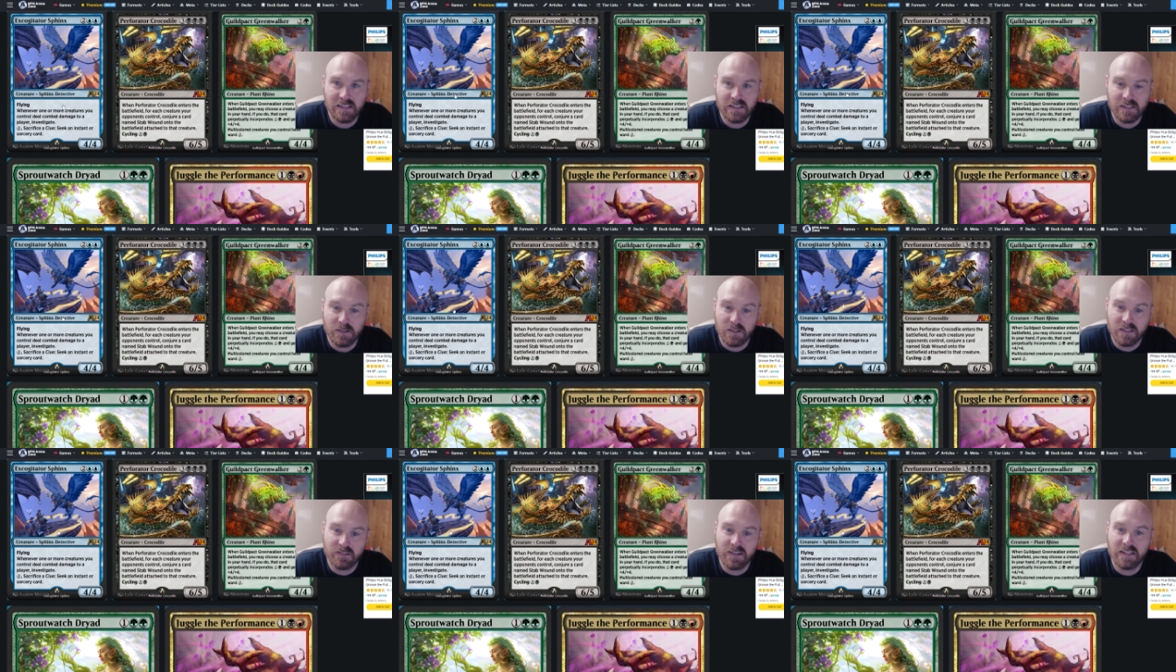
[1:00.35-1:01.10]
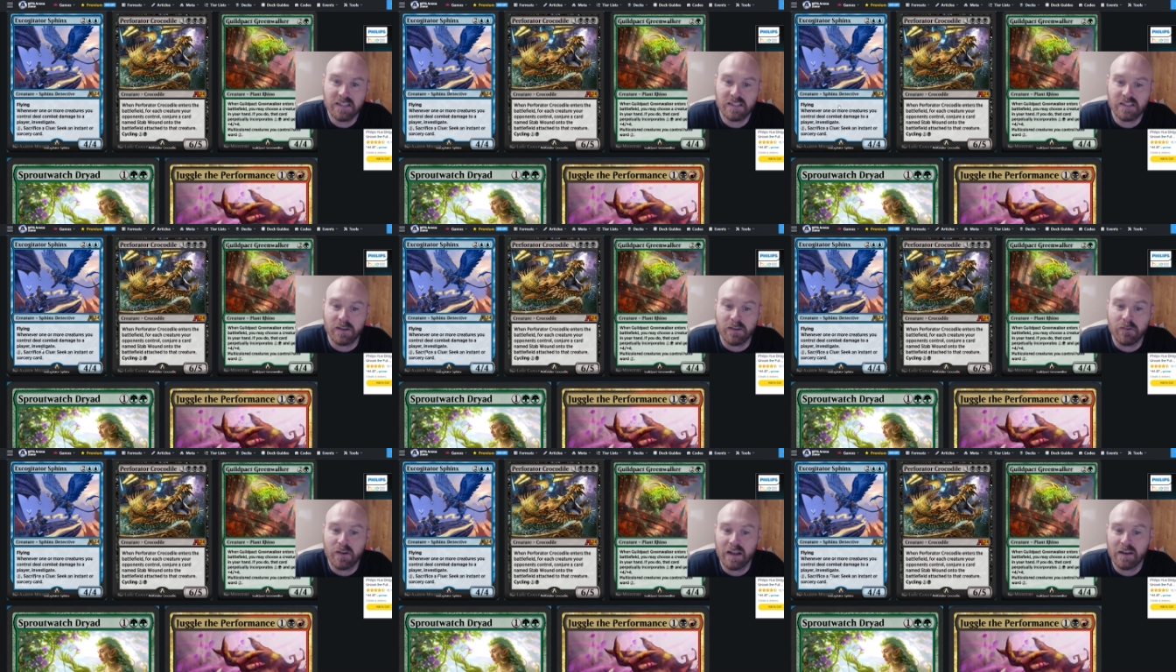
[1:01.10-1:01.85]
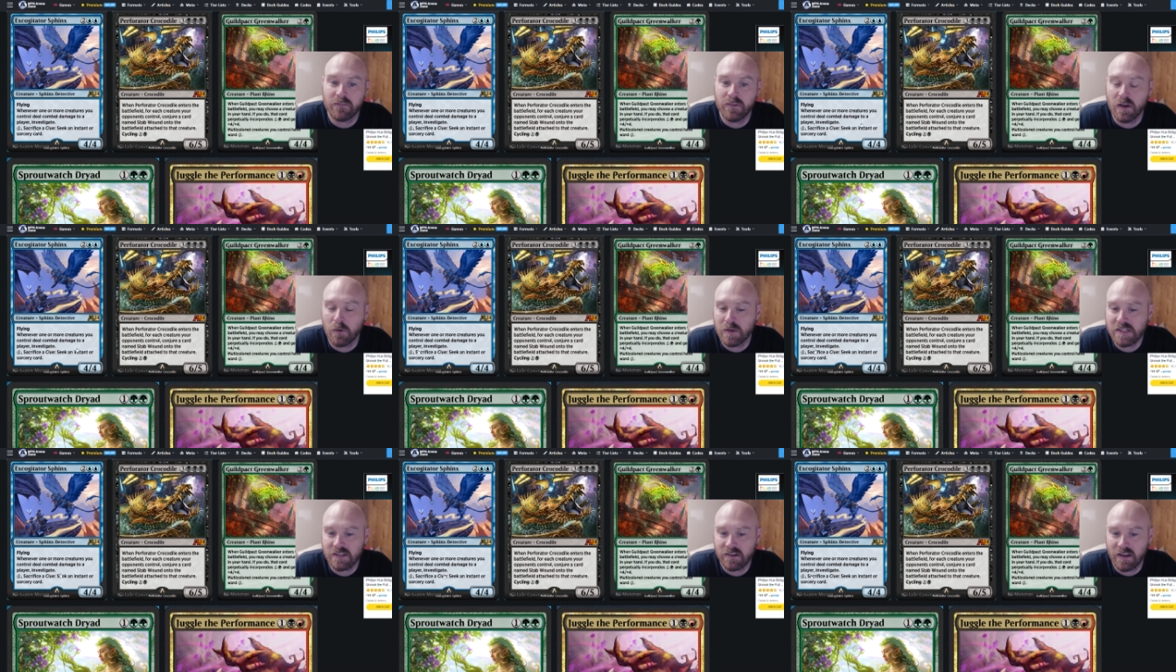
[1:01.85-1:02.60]
and sorceries, so you kind of know
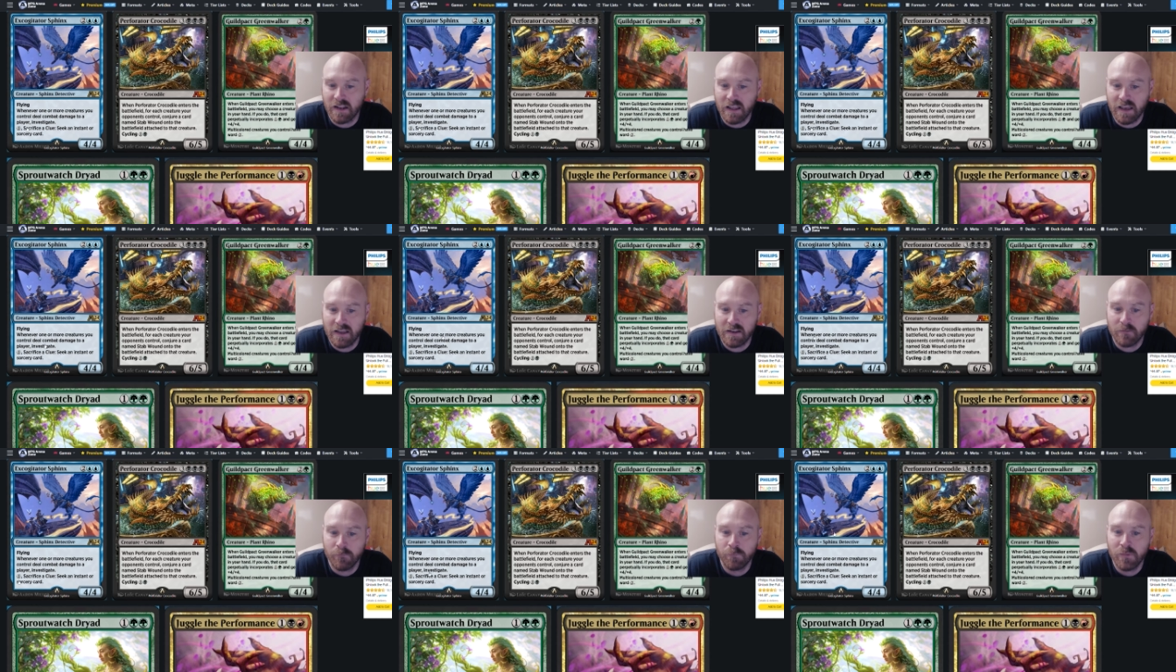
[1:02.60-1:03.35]
what you're going to get.